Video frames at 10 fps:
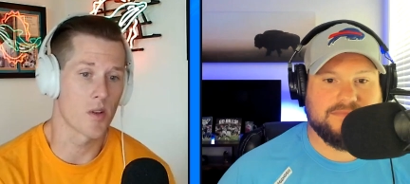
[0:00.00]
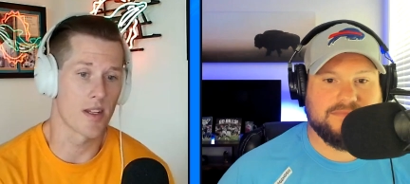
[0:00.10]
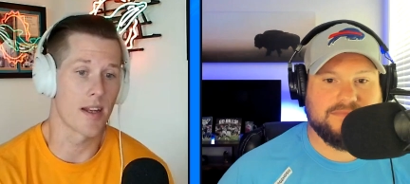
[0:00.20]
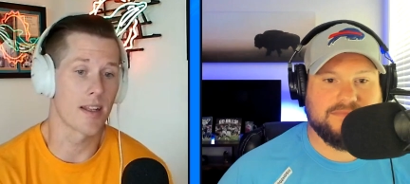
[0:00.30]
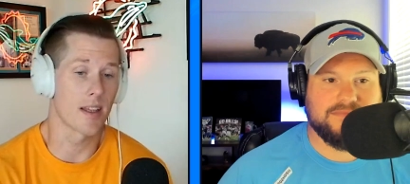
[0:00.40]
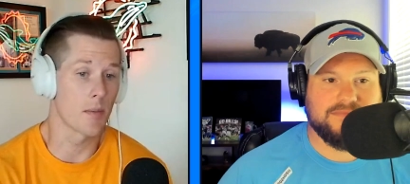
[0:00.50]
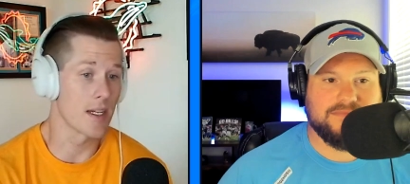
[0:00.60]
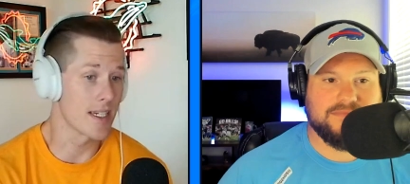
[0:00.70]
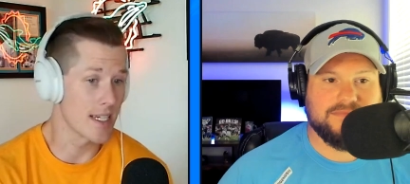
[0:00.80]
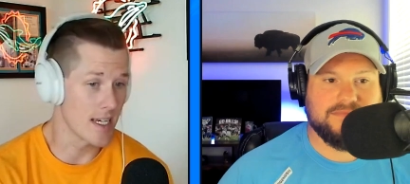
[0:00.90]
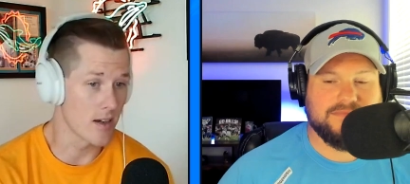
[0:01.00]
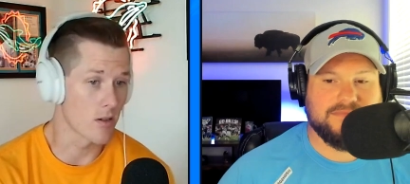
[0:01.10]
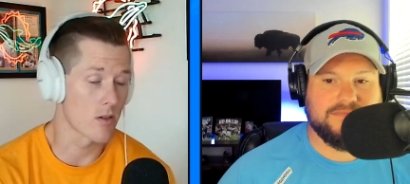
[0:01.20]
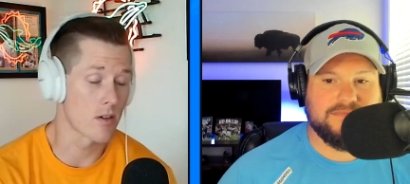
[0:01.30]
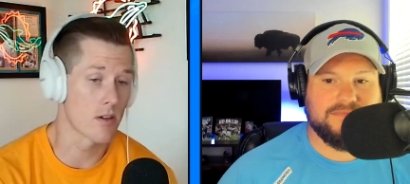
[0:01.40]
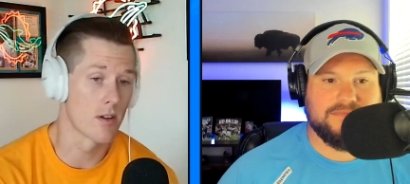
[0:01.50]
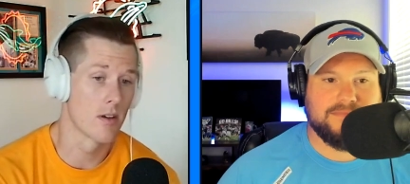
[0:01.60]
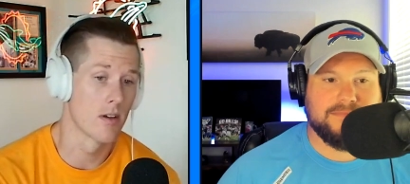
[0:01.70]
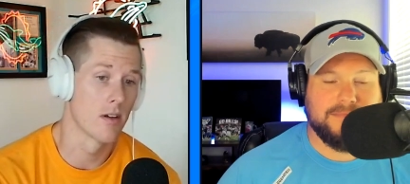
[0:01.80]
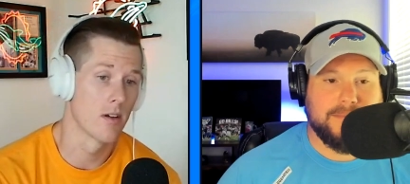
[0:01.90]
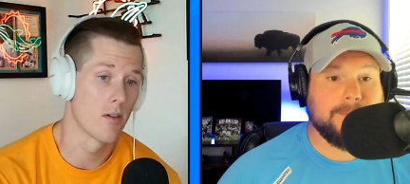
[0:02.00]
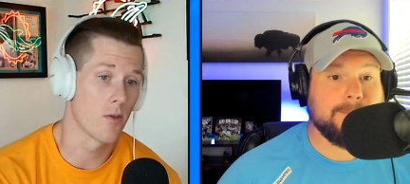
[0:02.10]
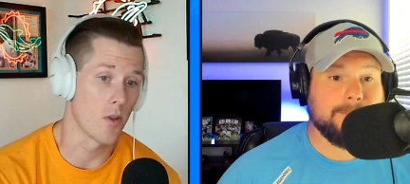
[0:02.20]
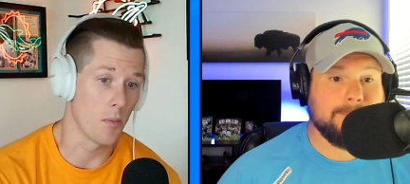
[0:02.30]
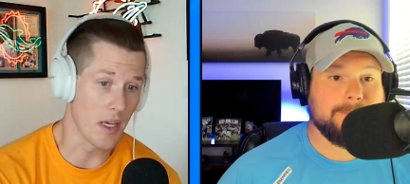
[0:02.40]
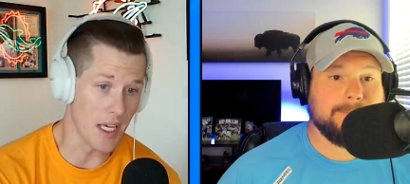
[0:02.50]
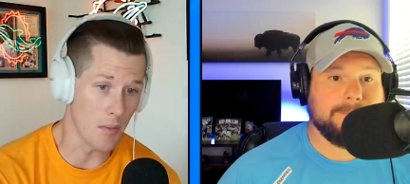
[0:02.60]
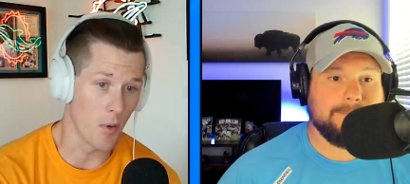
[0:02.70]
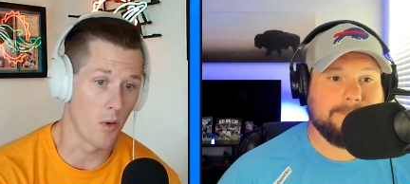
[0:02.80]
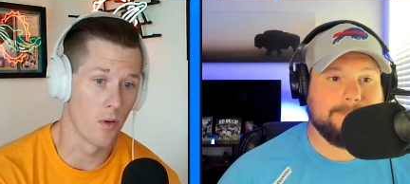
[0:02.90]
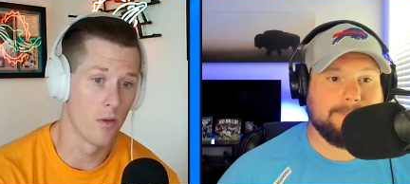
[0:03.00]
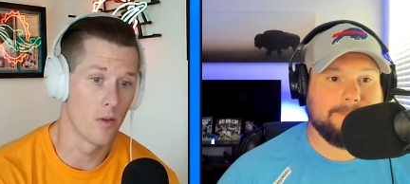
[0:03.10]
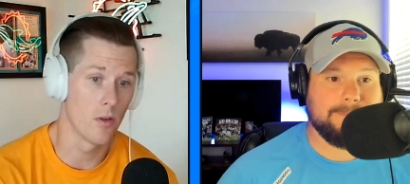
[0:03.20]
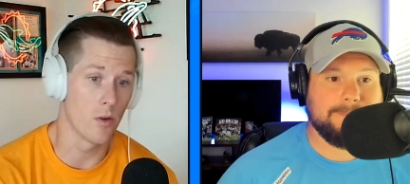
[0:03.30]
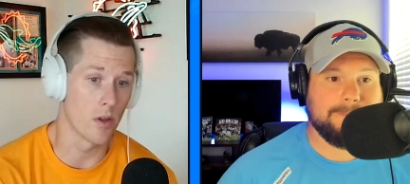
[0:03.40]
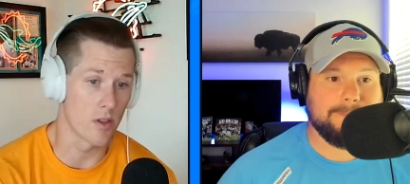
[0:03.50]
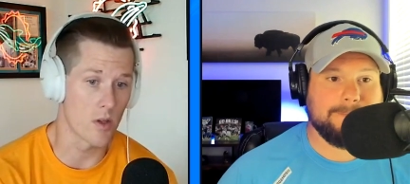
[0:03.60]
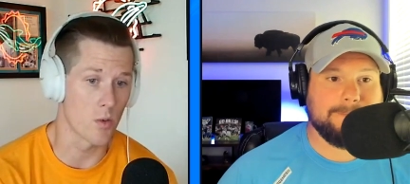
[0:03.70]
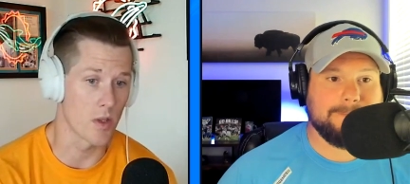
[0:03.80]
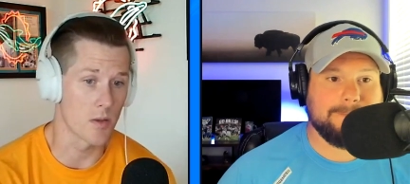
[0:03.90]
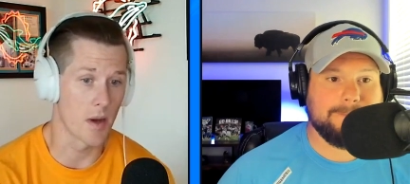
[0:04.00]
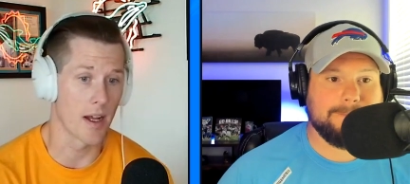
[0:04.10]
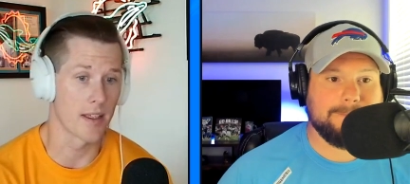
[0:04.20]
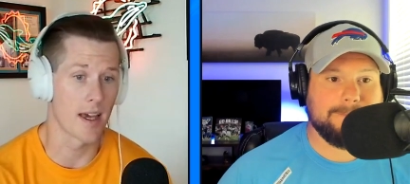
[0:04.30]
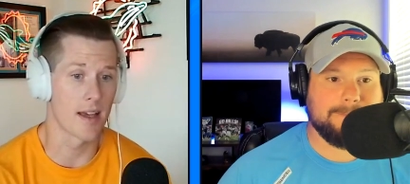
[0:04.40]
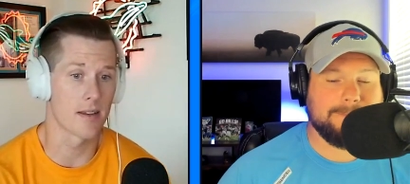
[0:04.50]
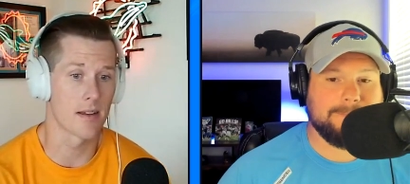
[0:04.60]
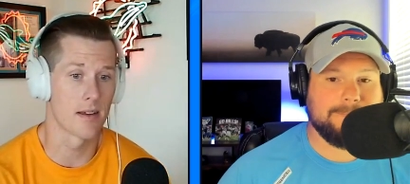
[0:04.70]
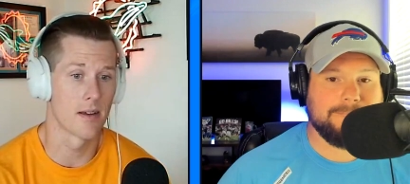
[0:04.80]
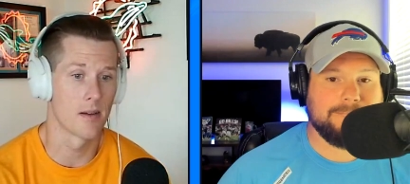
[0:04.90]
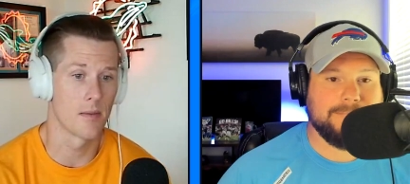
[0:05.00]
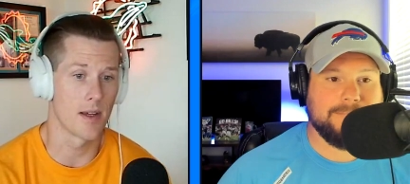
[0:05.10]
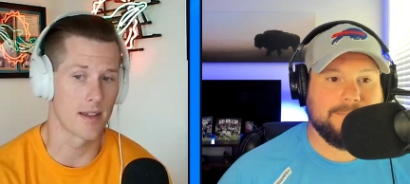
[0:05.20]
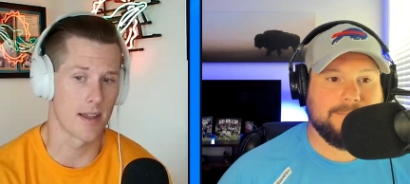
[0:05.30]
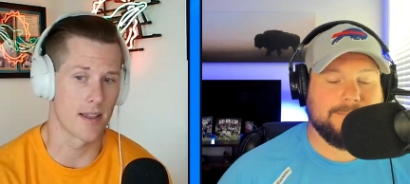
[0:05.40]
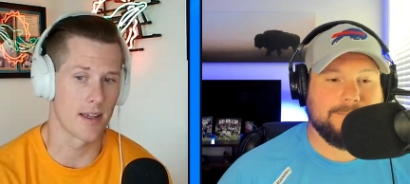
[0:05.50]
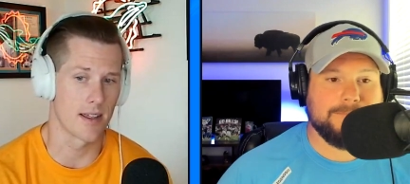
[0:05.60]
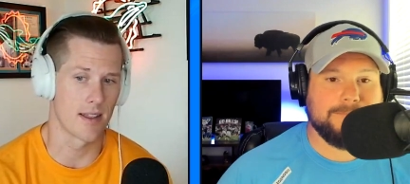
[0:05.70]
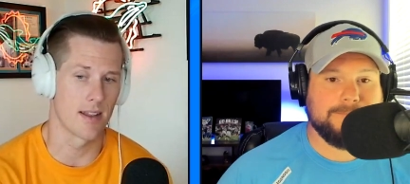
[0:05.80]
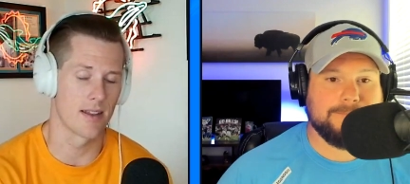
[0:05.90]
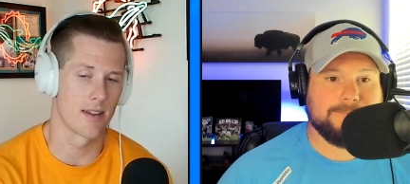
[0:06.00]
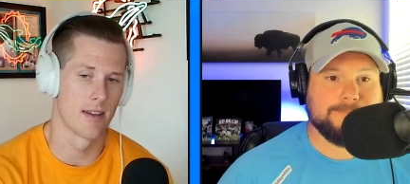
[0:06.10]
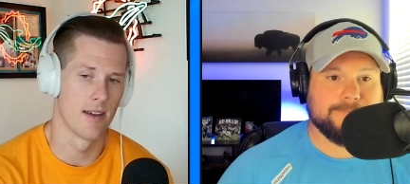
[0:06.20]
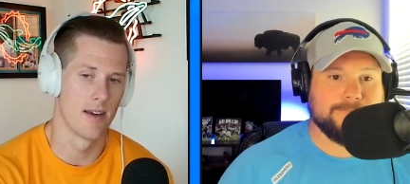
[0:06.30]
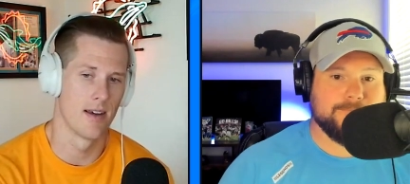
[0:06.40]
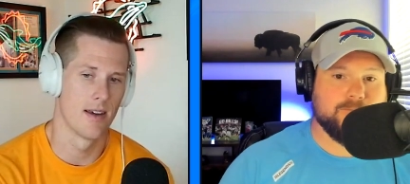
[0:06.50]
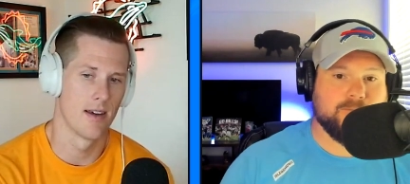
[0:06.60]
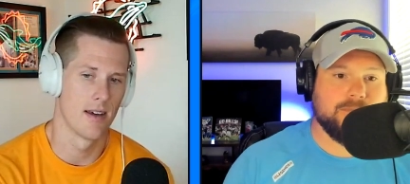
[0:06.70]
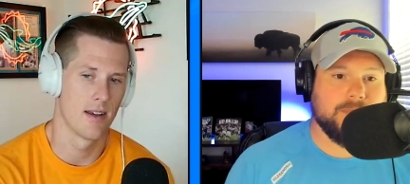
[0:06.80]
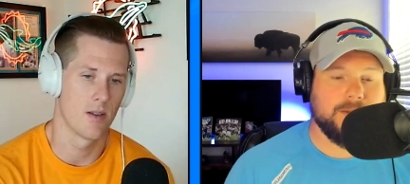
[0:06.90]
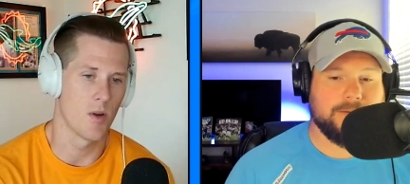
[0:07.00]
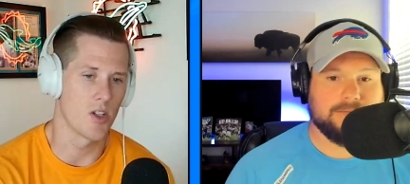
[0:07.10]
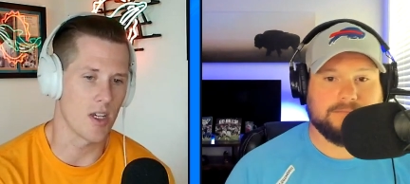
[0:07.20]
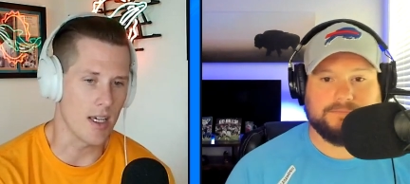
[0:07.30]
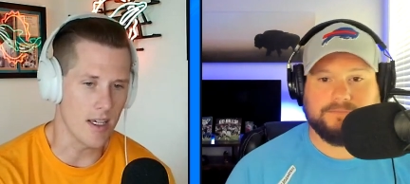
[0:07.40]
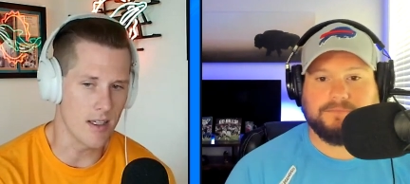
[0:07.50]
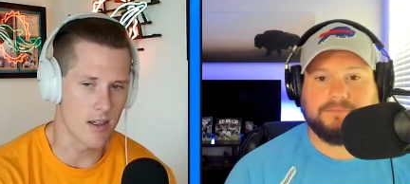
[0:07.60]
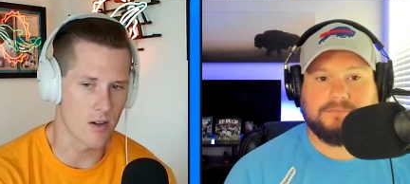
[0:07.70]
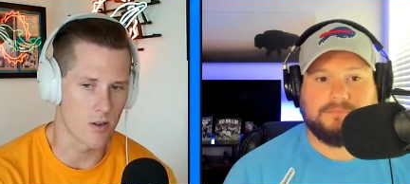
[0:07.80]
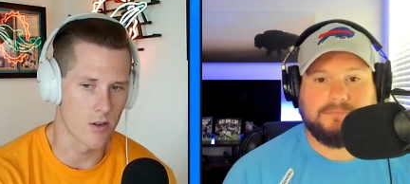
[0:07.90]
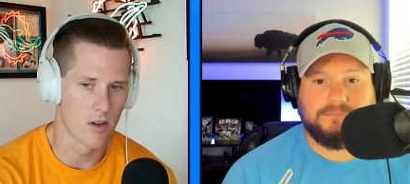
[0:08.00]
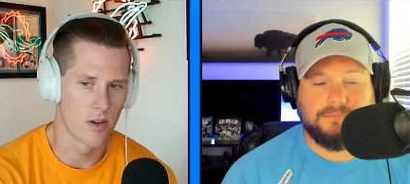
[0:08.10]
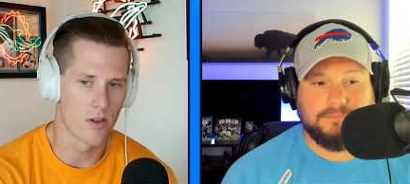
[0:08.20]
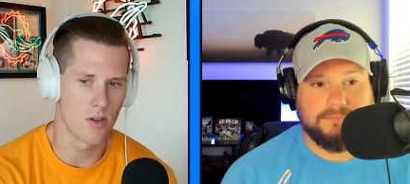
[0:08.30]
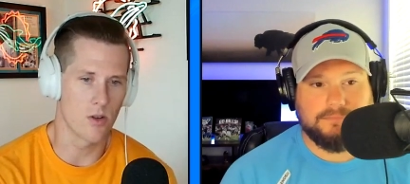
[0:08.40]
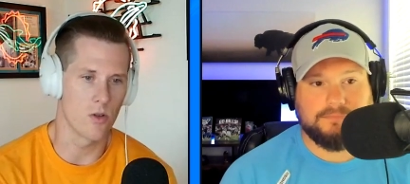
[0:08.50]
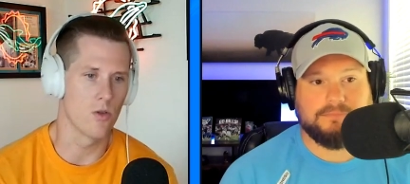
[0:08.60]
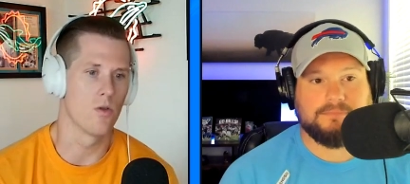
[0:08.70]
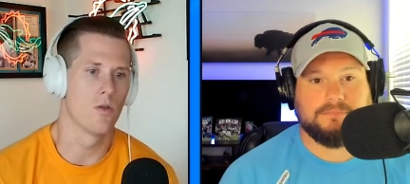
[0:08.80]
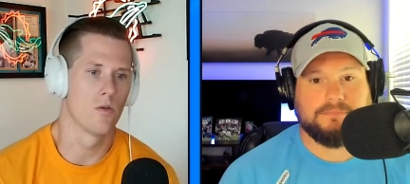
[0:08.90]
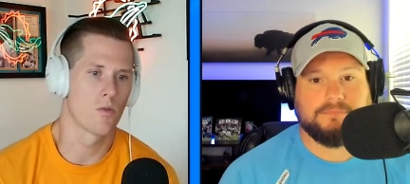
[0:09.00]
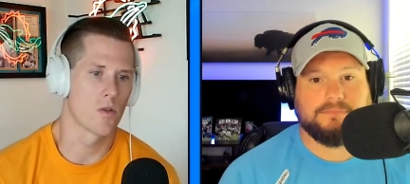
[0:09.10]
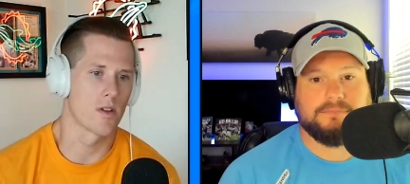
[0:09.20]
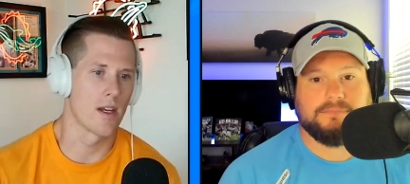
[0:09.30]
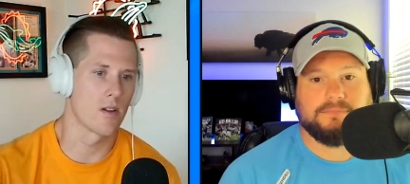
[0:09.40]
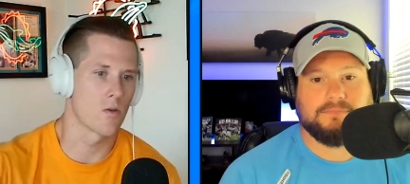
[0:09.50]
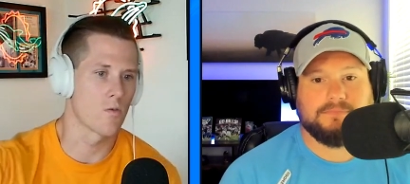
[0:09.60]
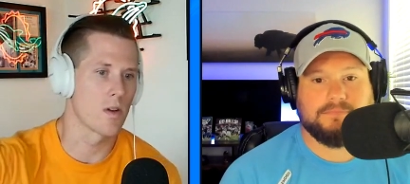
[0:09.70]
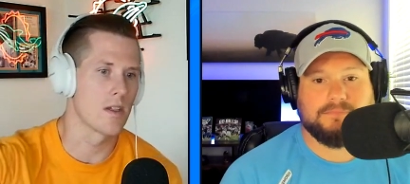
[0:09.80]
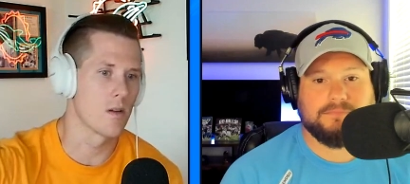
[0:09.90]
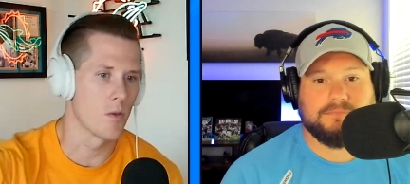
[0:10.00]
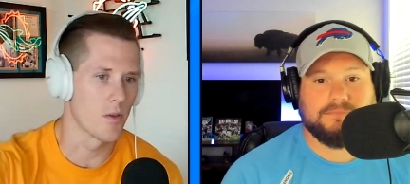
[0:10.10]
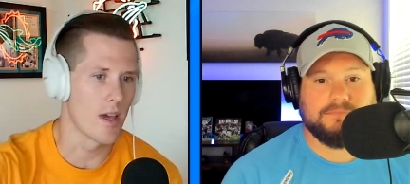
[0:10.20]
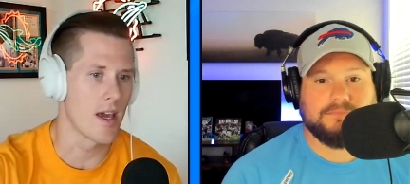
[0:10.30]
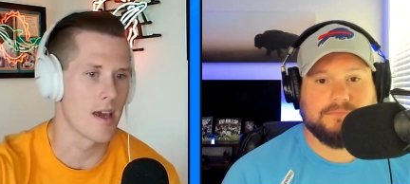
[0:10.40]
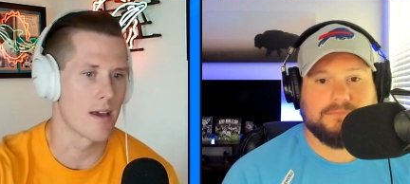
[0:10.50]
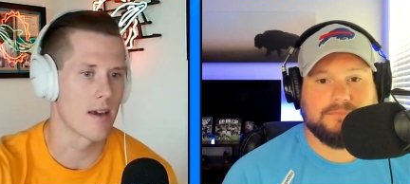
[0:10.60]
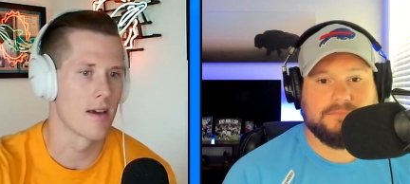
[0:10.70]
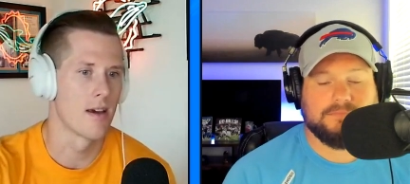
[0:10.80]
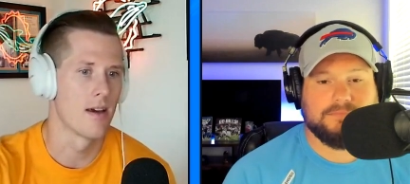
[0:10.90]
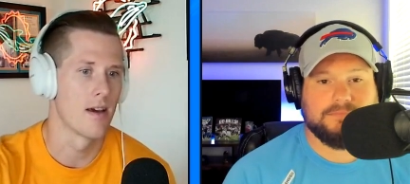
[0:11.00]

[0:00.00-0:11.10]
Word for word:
Speaker 1: presenting them in tiers for the people who consume this podcast because I think it, it's it's much easier to present a reasonable take